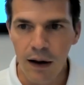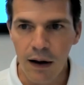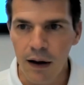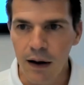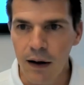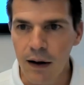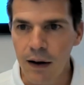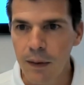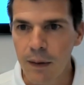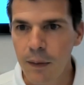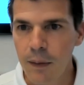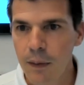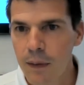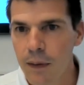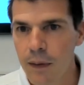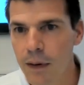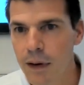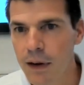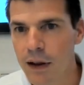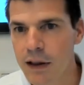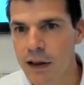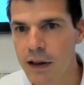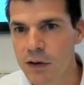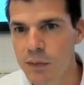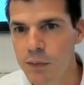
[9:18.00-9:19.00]

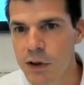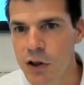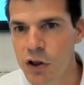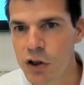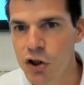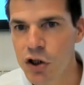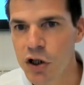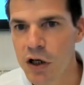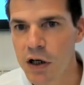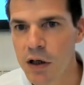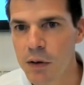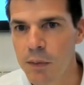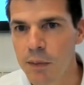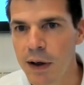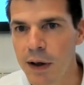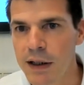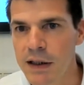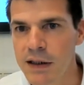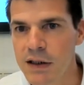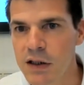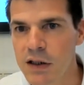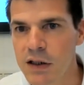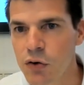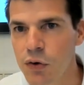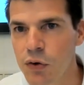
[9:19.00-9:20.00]
Let me share my
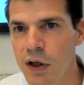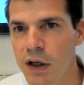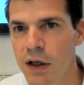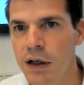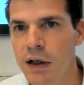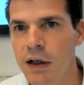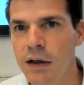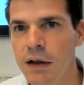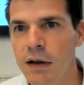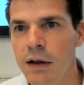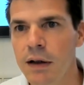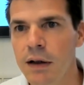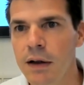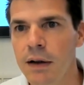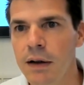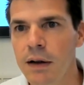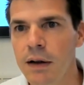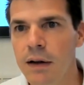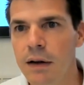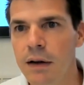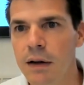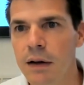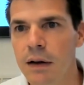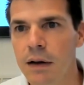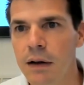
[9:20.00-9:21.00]
screen.
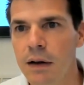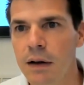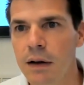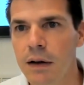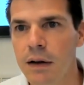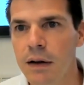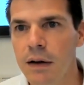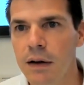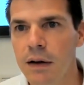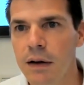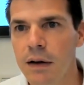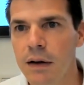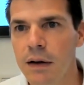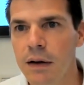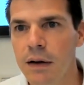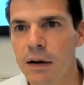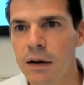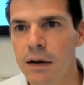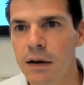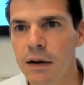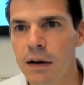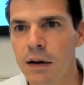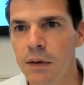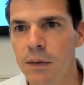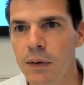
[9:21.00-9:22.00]

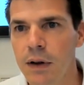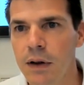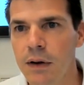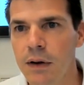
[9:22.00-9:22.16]
There